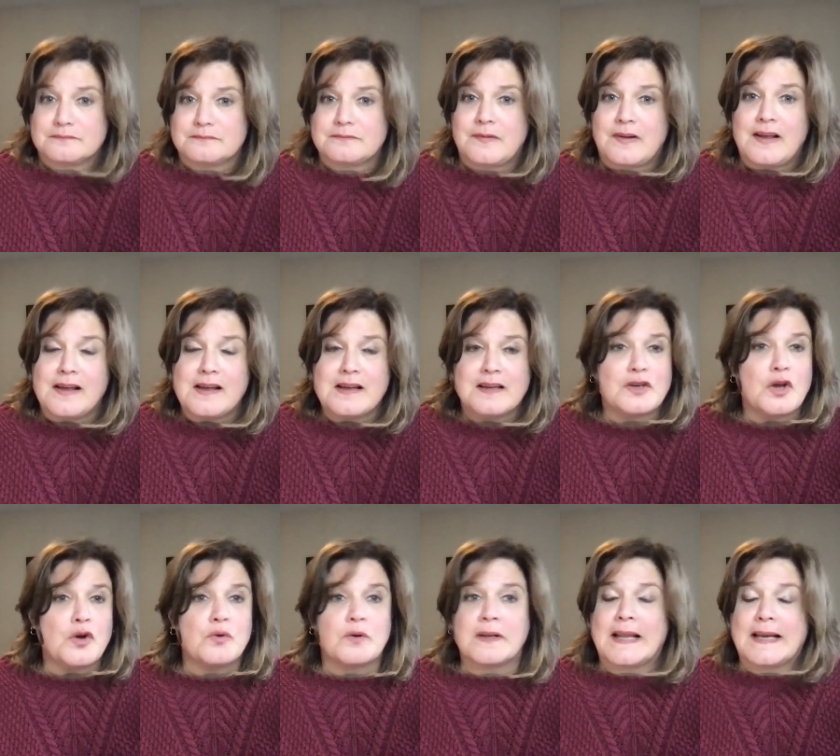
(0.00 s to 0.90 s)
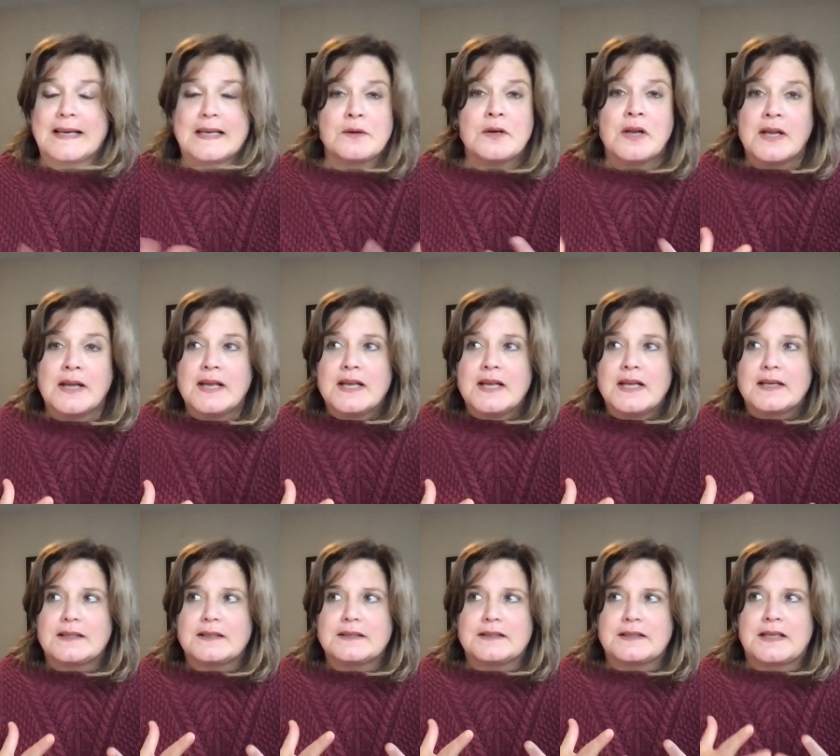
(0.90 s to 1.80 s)
Yeah, no, like
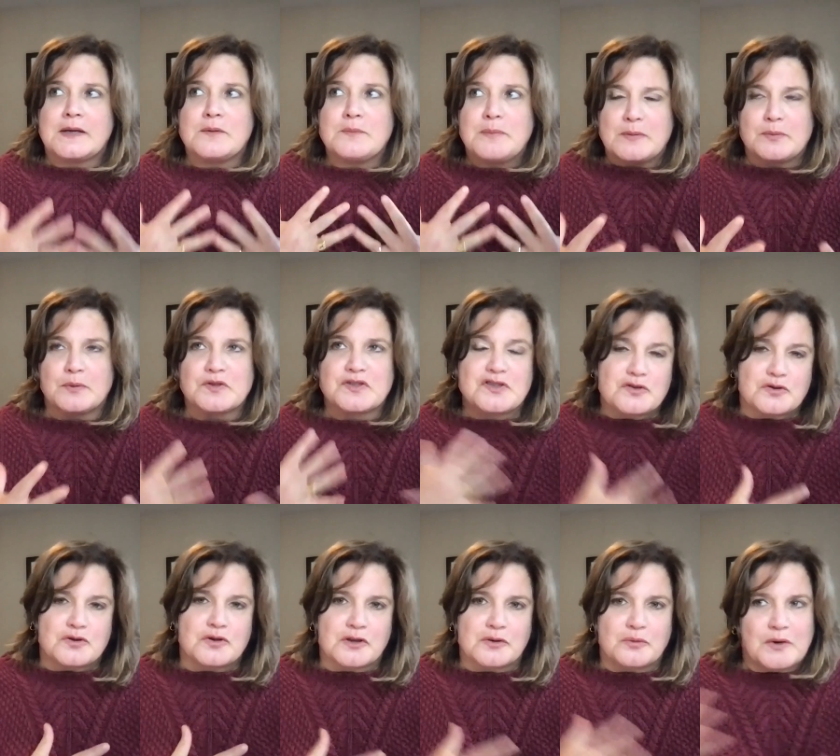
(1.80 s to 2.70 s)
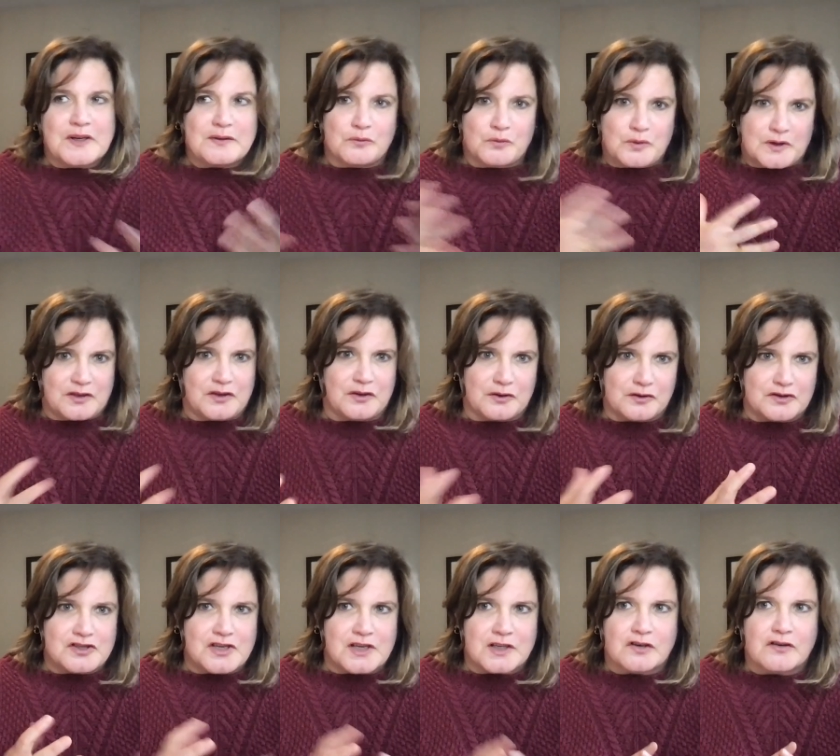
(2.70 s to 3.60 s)
can people store what they're
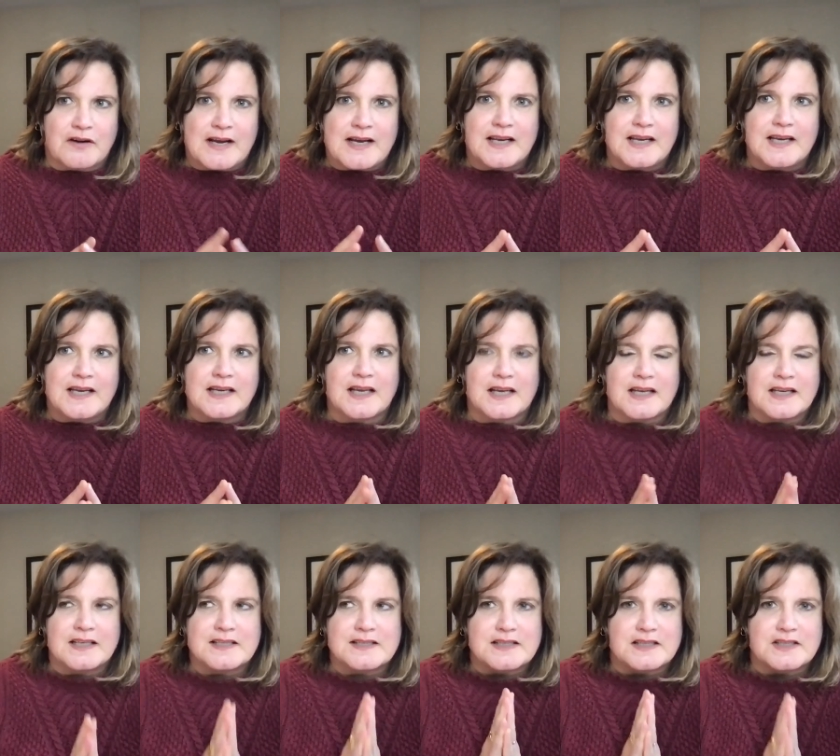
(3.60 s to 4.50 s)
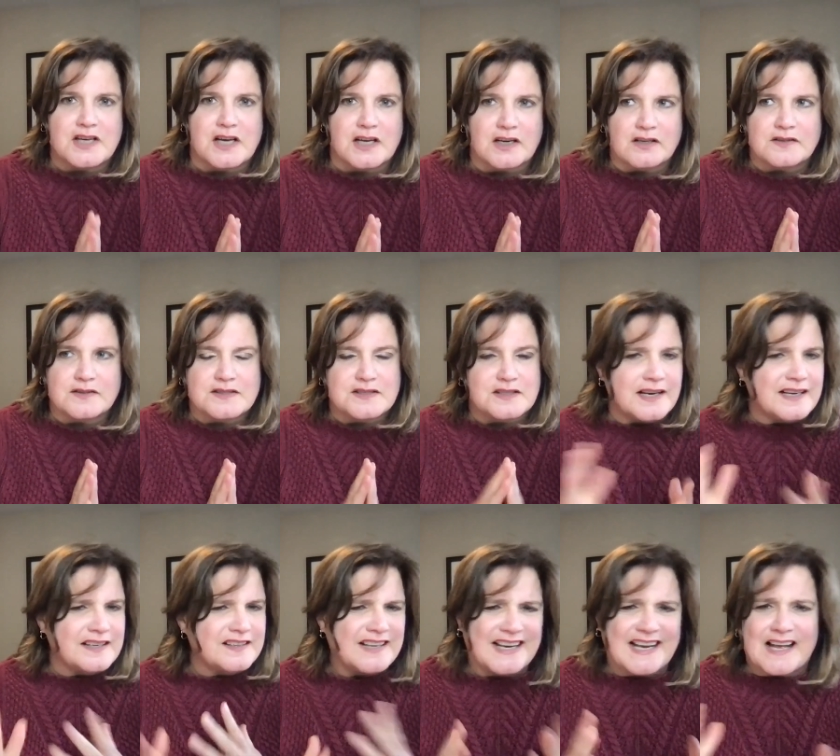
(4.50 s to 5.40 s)
generating, and is it done on
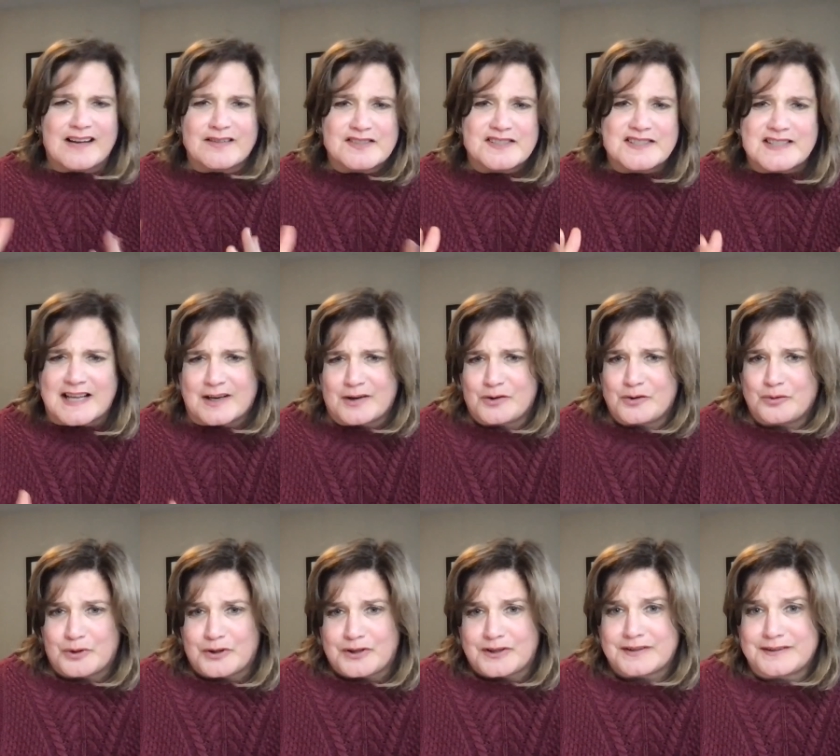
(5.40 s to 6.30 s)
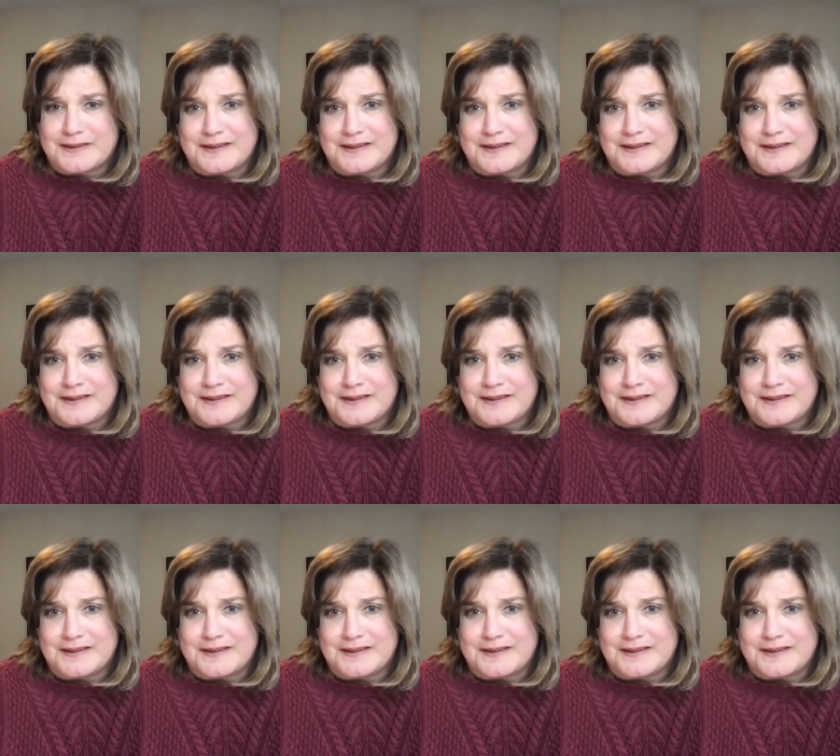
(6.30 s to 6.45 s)
site? Like, how does that all work?